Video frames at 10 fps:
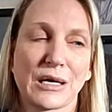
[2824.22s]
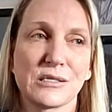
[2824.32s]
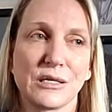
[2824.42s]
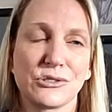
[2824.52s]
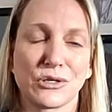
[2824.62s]

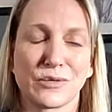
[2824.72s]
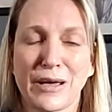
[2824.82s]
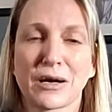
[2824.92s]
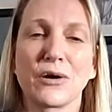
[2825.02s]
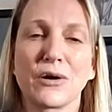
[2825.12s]
they took
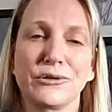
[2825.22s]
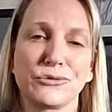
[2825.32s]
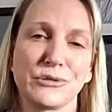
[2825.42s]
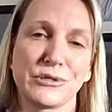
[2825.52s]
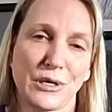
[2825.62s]
back our
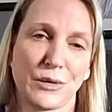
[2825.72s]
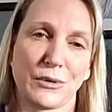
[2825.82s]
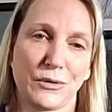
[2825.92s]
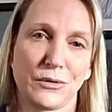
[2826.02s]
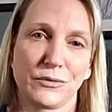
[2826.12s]
interest that we
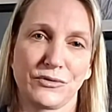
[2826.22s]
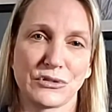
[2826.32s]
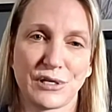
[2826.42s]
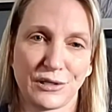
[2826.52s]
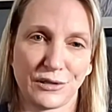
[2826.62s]
earned for
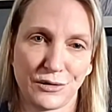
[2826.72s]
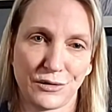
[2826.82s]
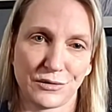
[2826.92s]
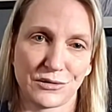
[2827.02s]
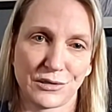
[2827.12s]
10
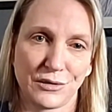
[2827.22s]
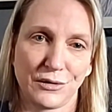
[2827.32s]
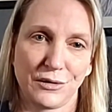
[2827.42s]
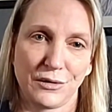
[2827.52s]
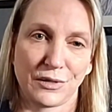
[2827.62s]
years.
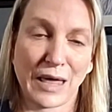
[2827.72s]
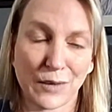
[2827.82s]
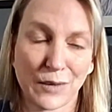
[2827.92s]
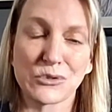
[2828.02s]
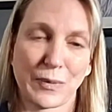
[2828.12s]
That
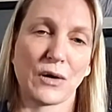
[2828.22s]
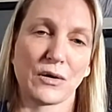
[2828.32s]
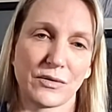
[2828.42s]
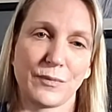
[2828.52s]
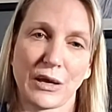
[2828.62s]
was part of
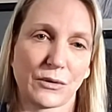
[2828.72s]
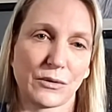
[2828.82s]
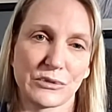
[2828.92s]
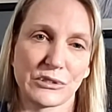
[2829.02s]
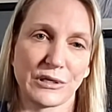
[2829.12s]
the
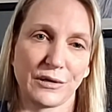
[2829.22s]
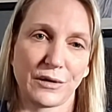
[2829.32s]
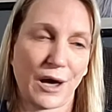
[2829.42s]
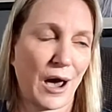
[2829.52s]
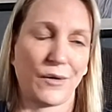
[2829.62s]
bankruptcy.
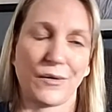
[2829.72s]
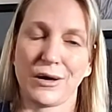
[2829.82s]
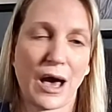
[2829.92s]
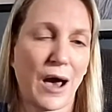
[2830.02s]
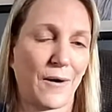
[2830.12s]
How
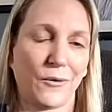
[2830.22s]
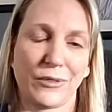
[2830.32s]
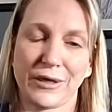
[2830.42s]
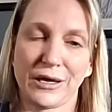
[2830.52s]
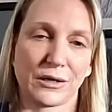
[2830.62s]

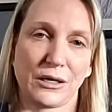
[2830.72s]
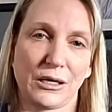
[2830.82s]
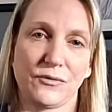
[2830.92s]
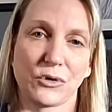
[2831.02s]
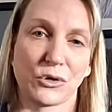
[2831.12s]
that
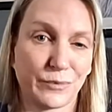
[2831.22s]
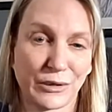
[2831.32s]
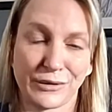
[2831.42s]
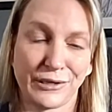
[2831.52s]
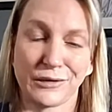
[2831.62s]
even could be
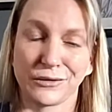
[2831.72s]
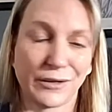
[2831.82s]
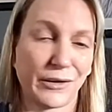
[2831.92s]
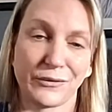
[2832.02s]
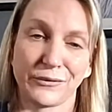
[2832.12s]
legal, I
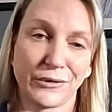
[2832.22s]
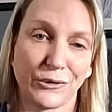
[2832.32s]
don't know.